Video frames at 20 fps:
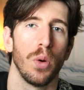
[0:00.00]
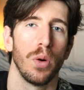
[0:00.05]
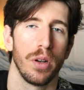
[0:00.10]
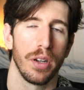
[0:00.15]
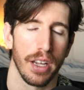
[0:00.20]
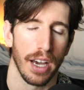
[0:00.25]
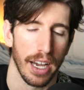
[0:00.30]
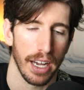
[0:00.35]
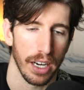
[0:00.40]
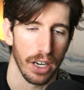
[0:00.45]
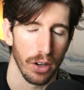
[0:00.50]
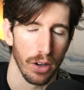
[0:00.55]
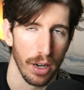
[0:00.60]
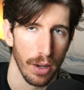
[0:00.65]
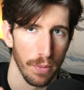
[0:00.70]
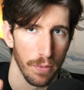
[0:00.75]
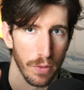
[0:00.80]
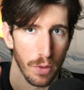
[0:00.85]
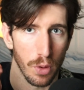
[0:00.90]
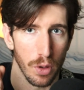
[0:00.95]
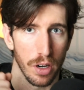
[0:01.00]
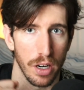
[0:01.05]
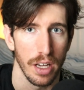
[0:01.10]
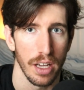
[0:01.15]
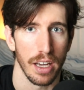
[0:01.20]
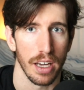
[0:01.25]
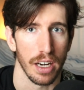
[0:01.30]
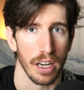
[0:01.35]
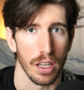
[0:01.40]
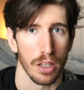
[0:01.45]
diagram for it,
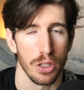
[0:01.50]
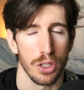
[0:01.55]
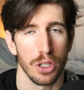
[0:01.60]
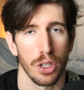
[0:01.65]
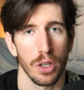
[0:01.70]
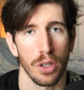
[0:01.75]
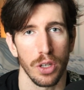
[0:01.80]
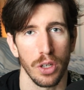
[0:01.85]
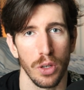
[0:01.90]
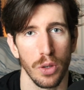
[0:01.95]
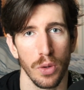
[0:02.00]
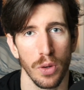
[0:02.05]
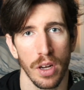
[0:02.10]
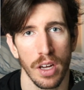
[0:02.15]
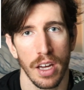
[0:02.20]
and I'll show you